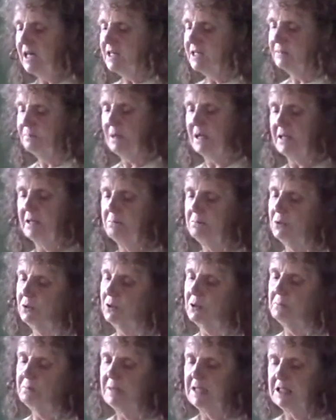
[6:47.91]
Spanner
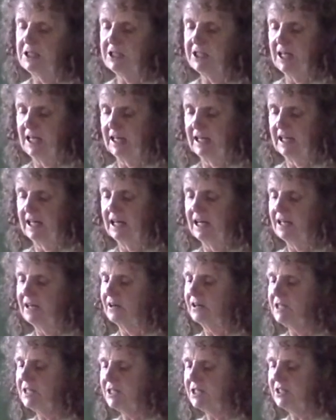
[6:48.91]
bought a big jacket and
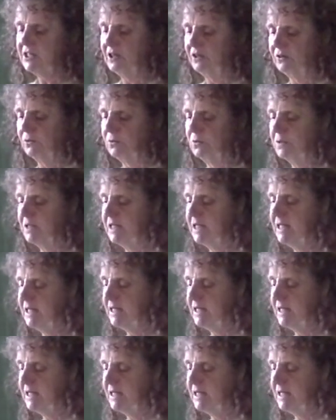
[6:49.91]
I snuggled